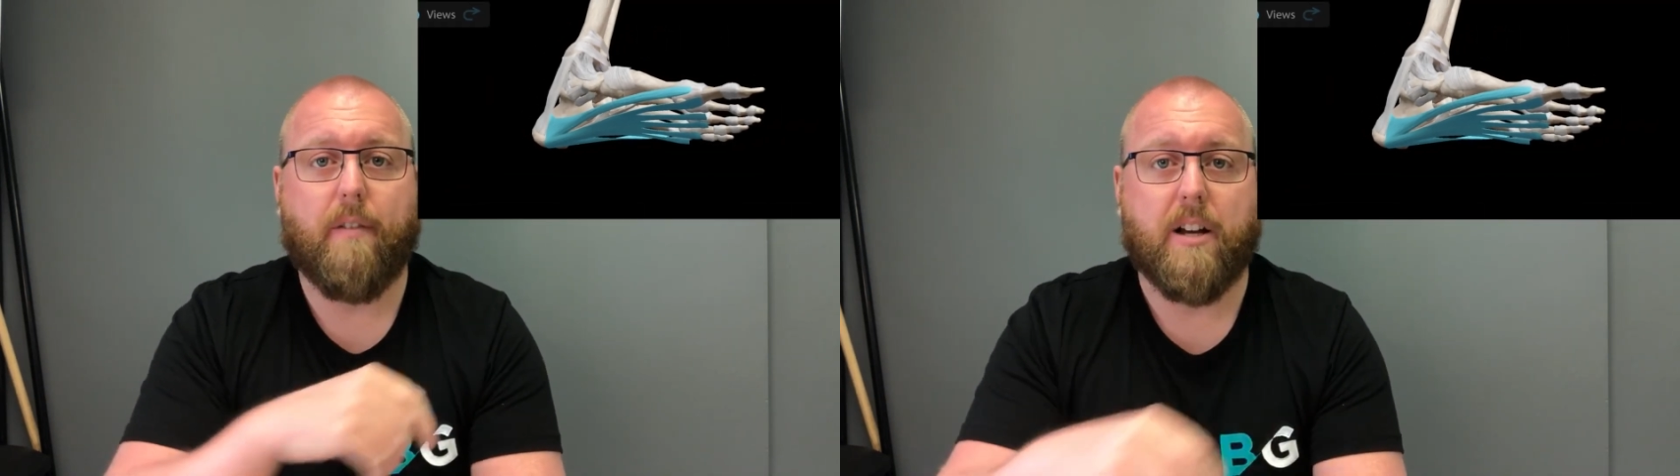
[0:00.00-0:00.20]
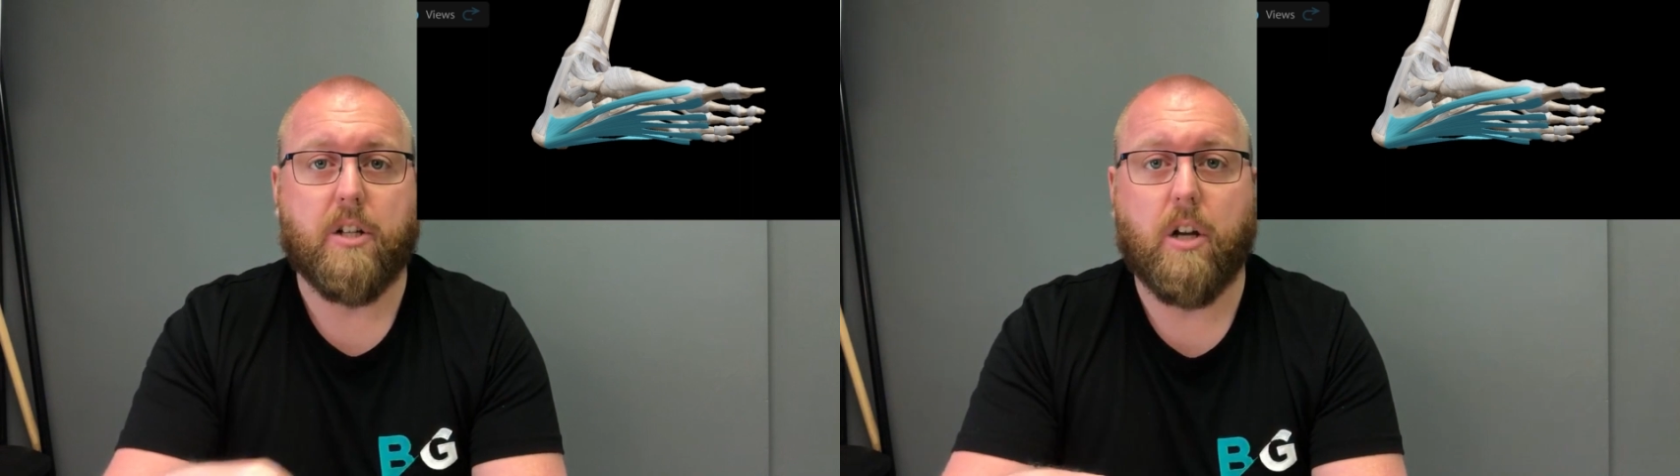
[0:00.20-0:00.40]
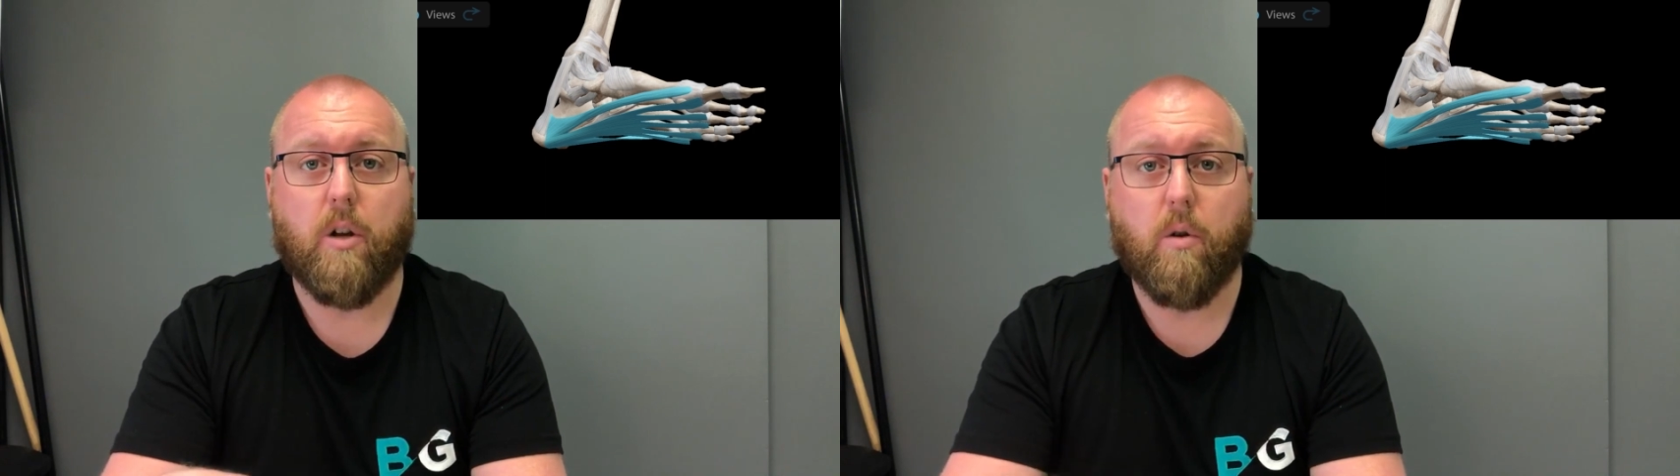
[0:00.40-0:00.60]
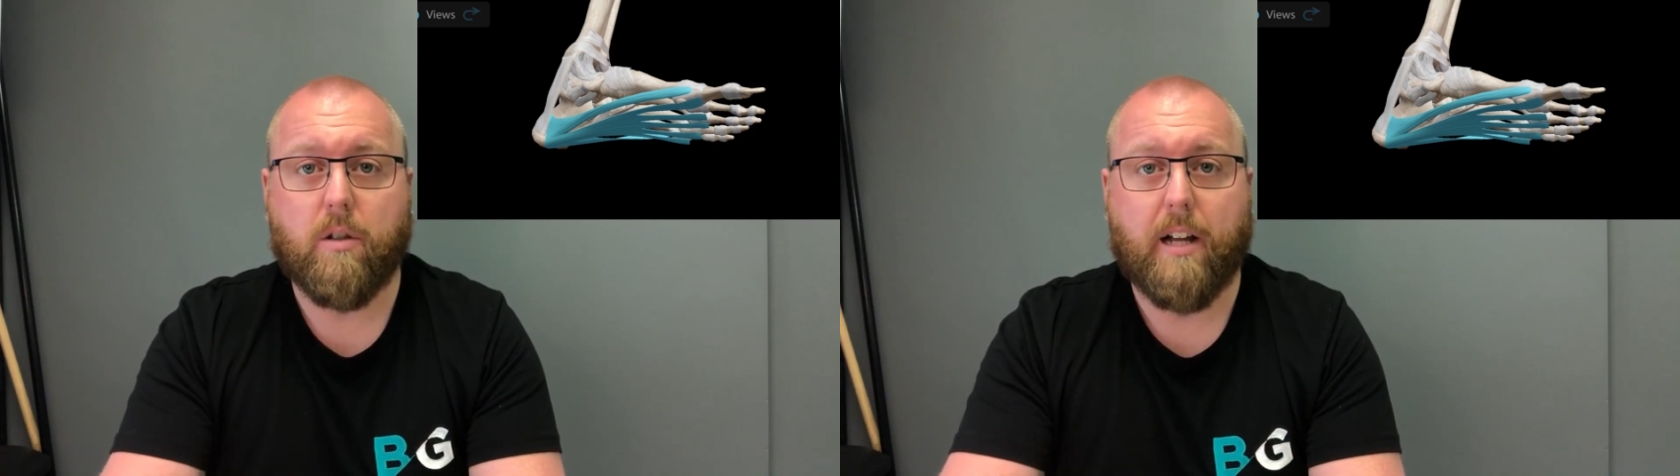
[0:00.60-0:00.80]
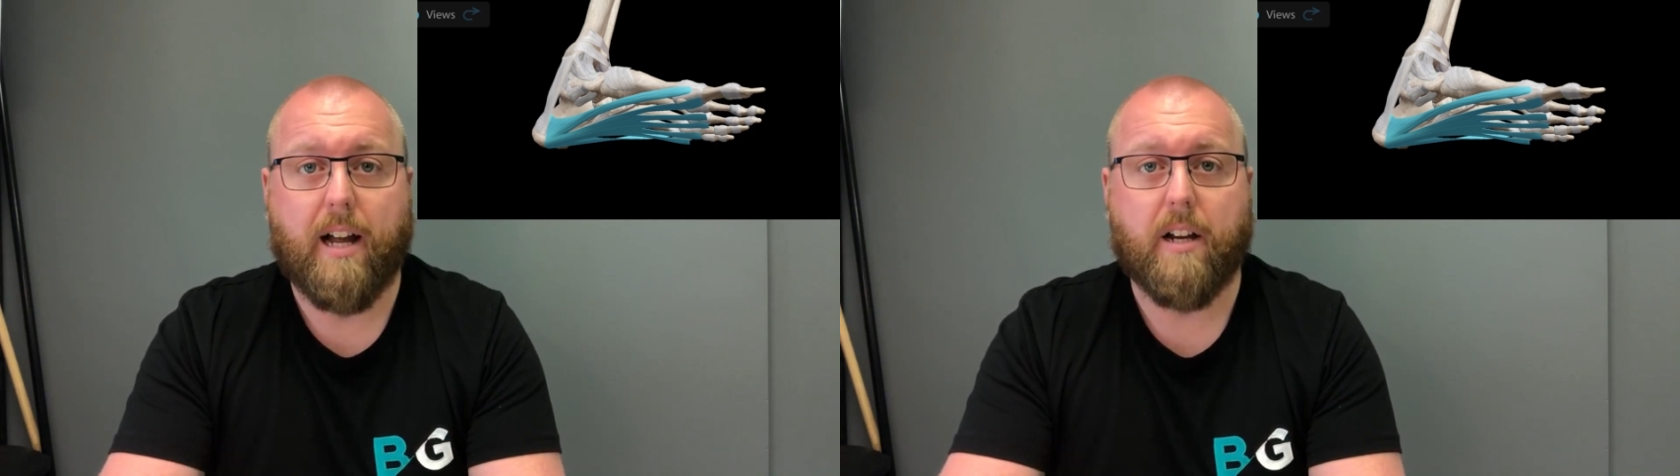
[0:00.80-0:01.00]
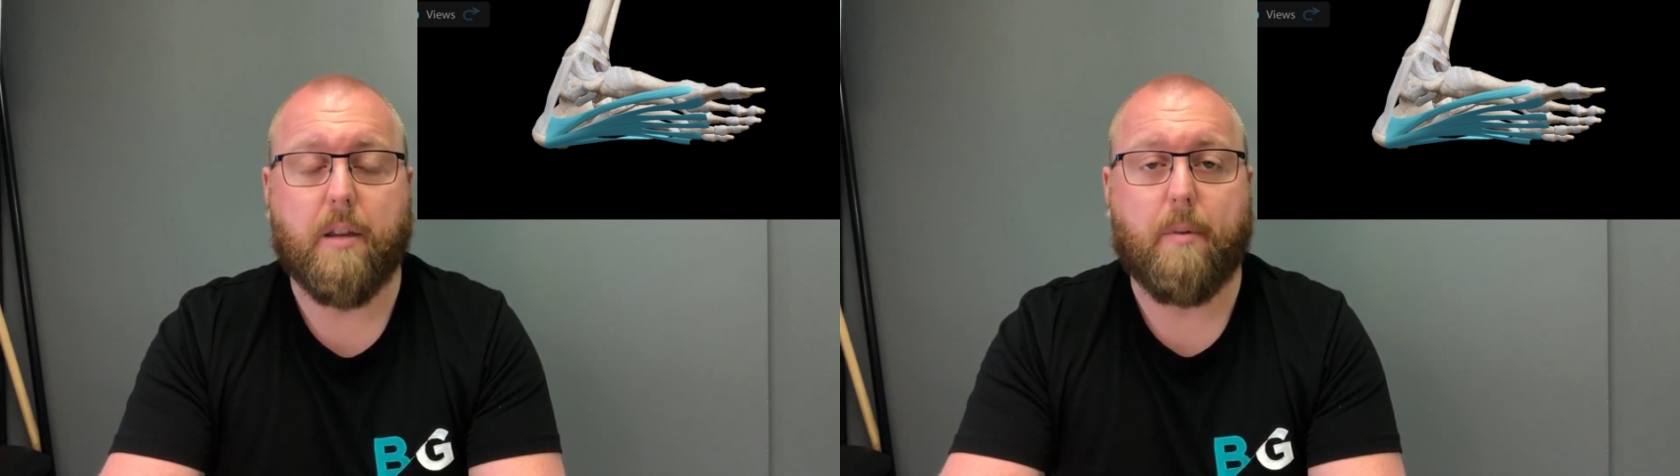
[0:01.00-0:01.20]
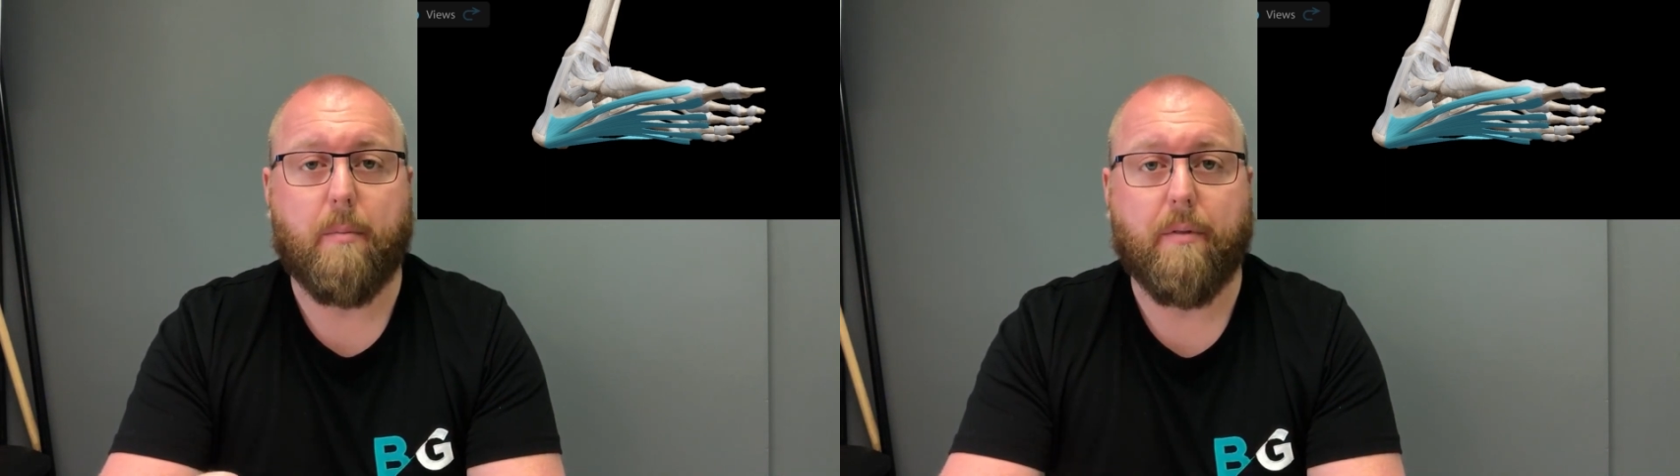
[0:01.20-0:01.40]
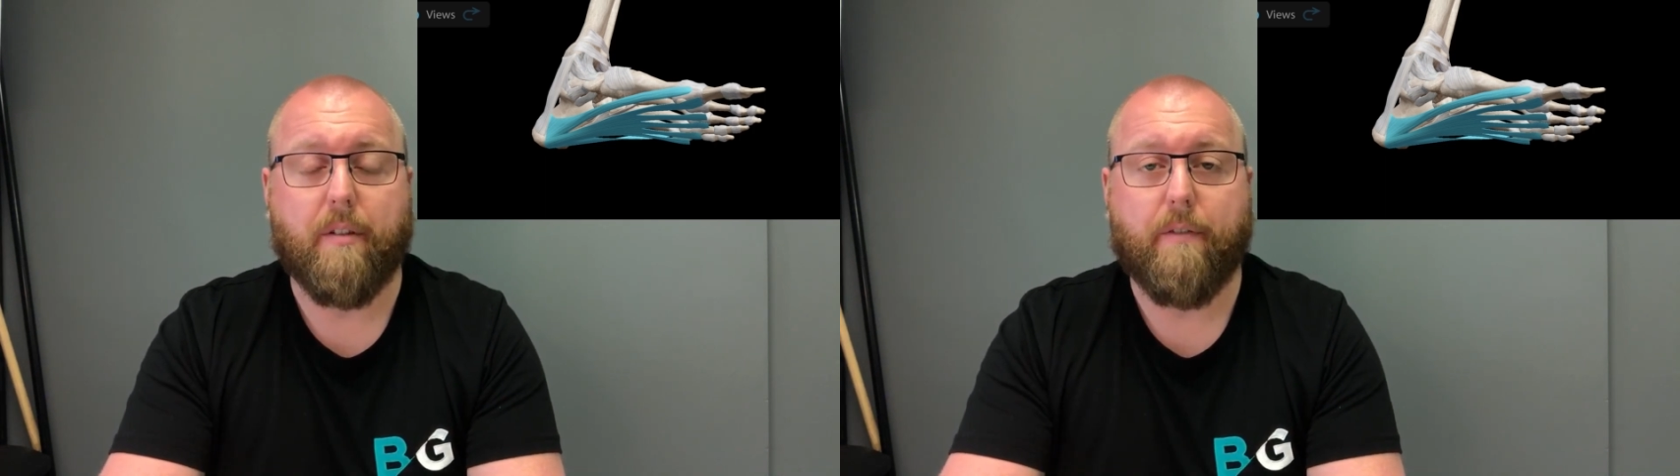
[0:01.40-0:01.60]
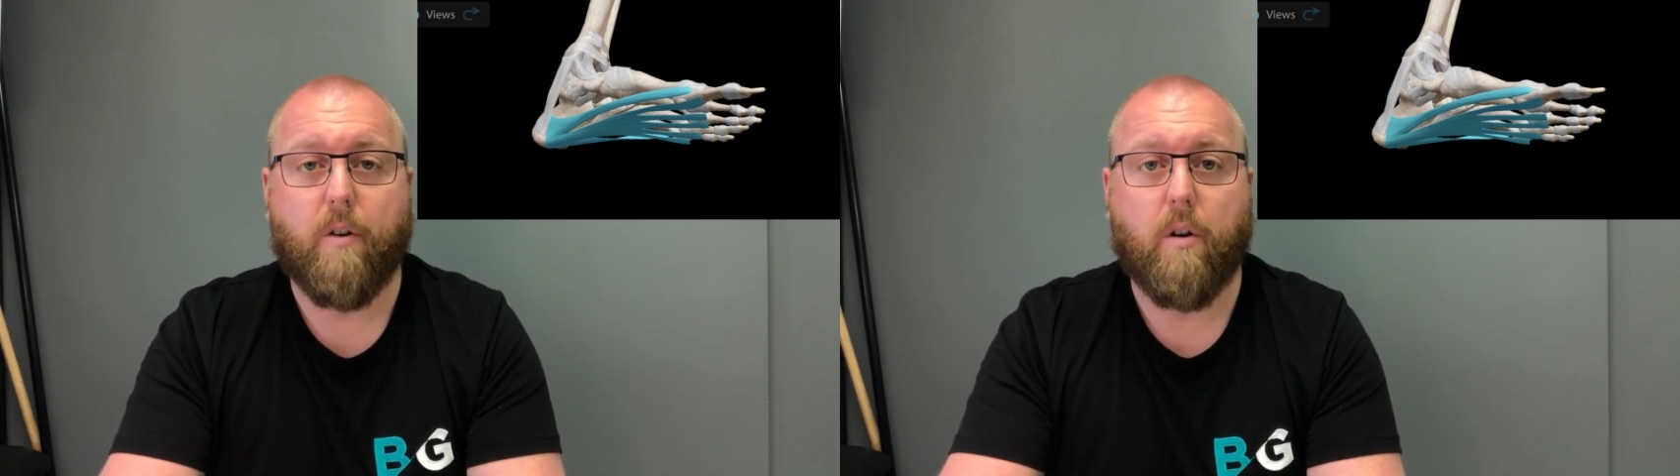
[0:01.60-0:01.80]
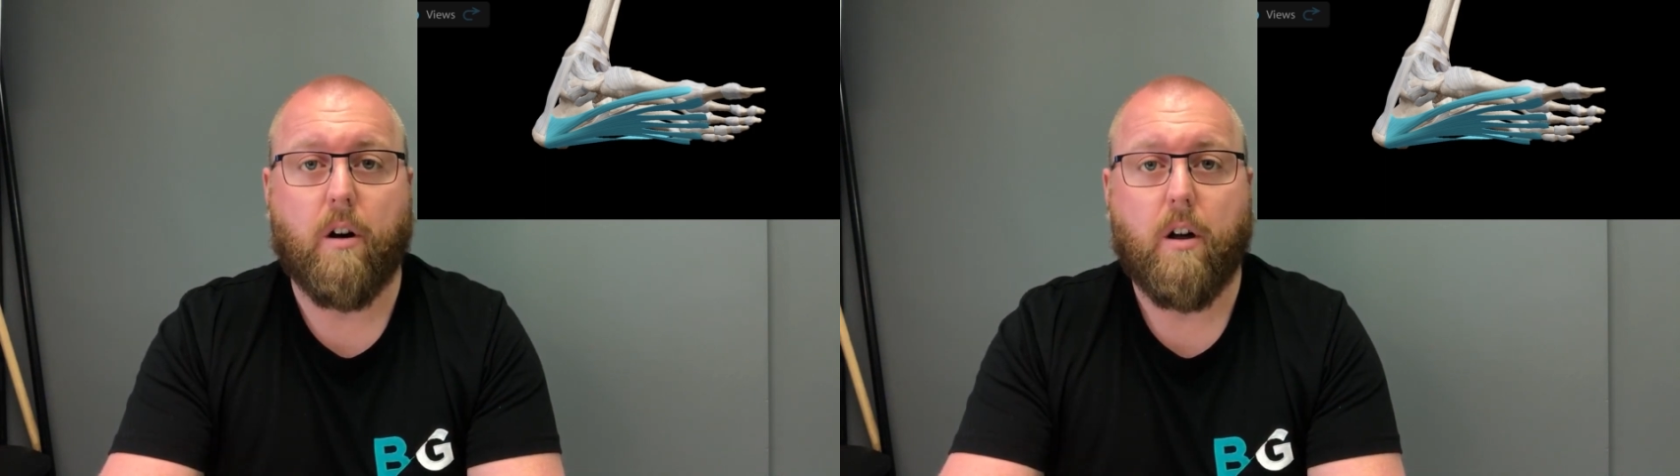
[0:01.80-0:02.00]
fascia looks like at the bottom of the
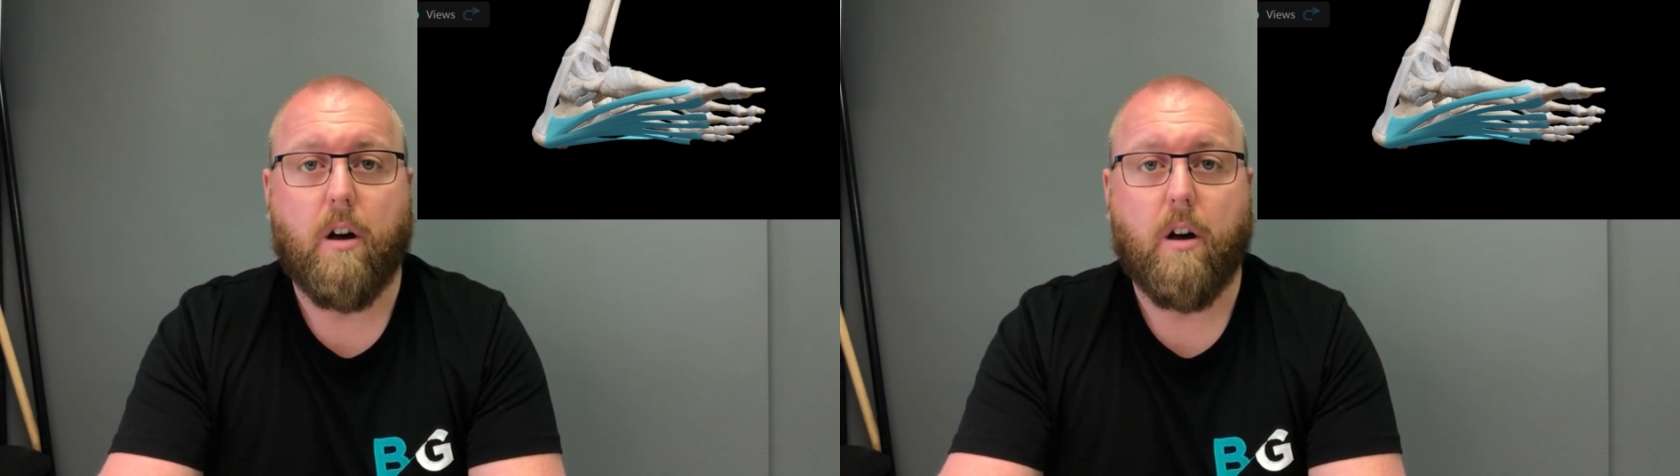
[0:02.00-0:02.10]
foot